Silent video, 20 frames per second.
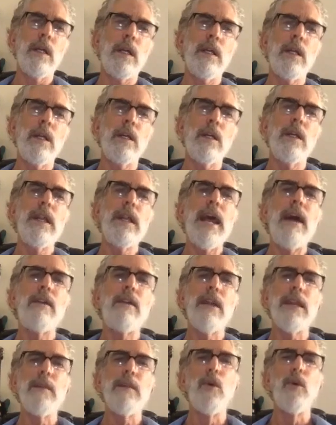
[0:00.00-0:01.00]
Good. Now
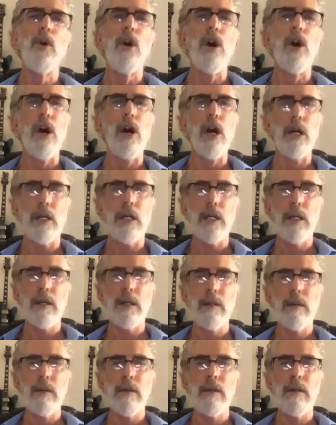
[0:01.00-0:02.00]
let him walk.
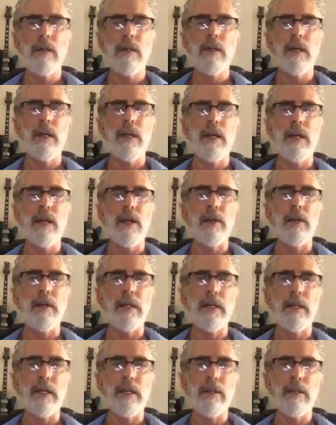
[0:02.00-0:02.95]
Very nice.